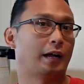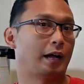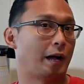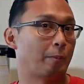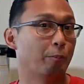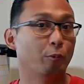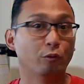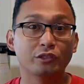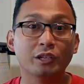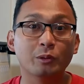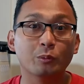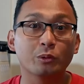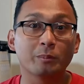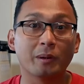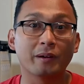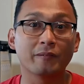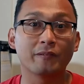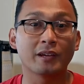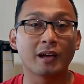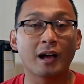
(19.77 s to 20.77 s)
moved in with
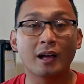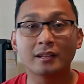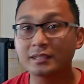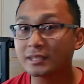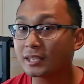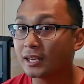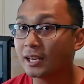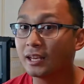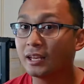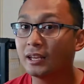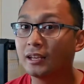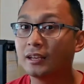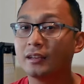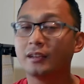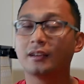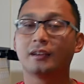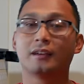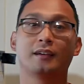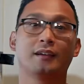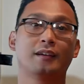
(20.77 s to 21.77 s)
my fiance,
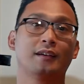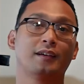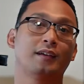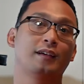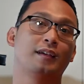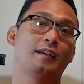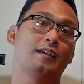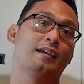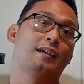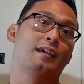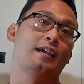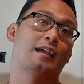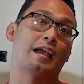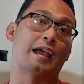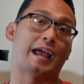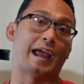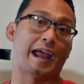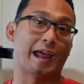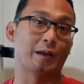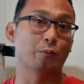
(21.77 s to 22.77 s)

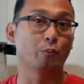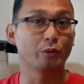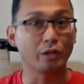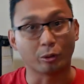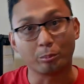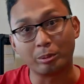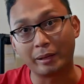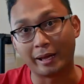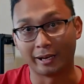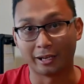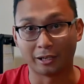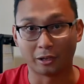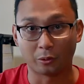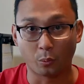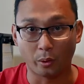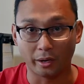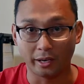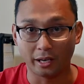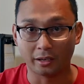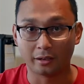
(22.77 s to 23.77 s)
and we are planning our
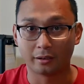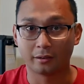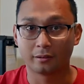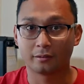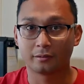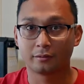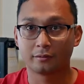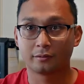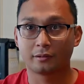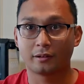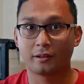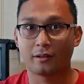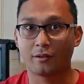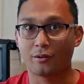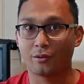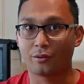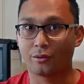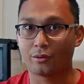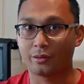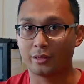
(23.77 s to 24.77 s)
wedding.
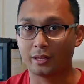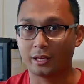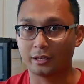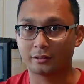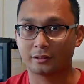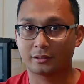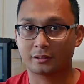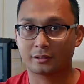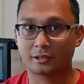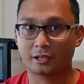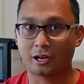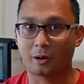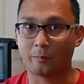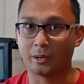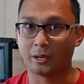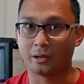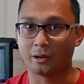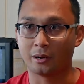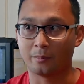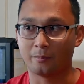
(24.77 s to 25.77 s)
That's
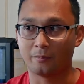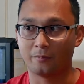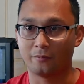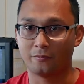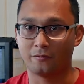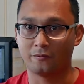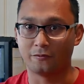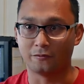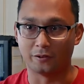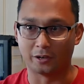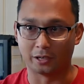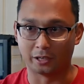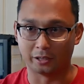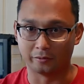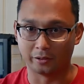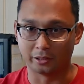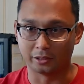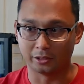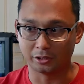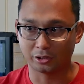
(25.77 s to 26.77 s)
coming up
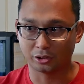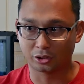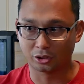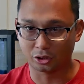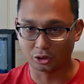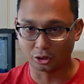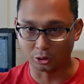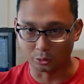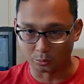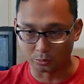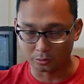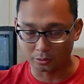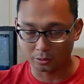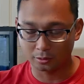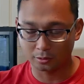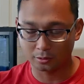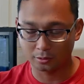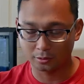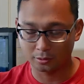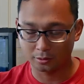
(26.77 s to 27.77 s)
very soon.
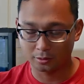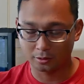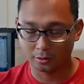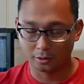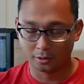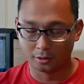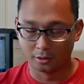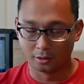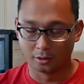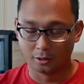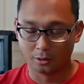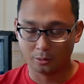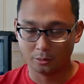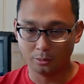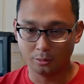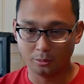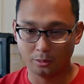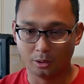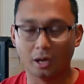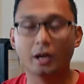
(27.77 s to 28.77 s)

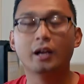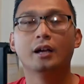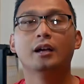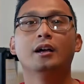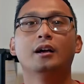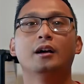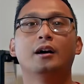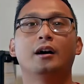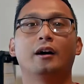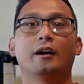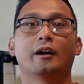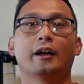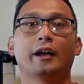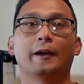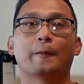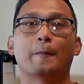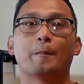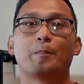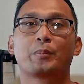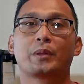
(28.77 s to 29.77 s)
Whew.
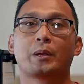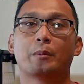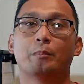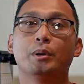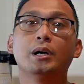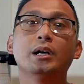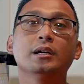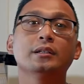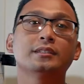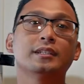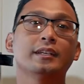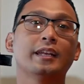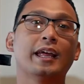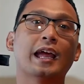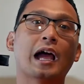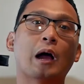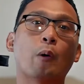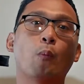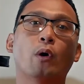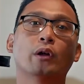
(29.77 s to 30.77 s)
Alright. But today
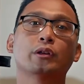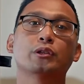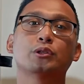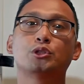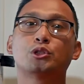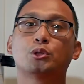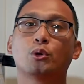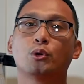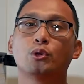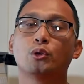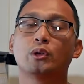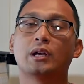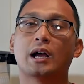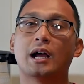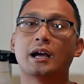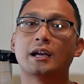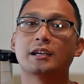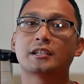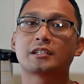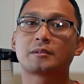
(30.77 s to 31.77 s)
I wanted to show you
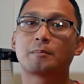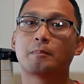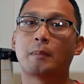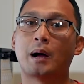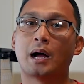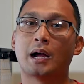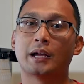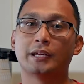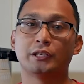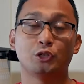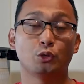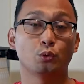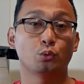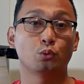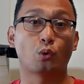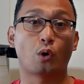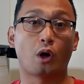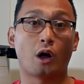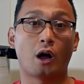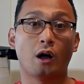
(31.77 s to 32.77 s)
guys my new
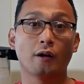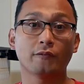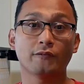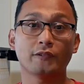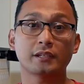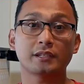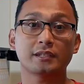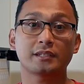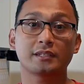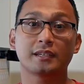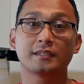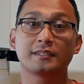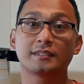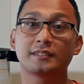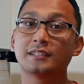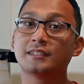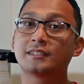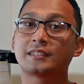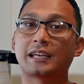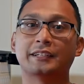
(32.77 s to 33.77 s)
office
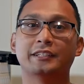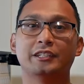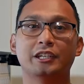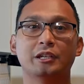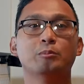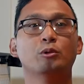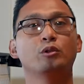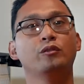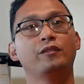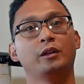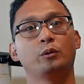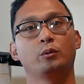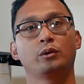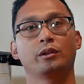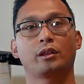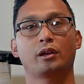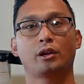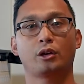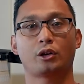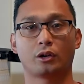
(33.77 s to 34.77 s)
since I did move in
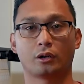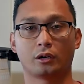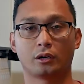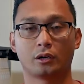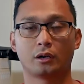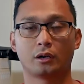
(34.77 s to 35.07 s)
with her.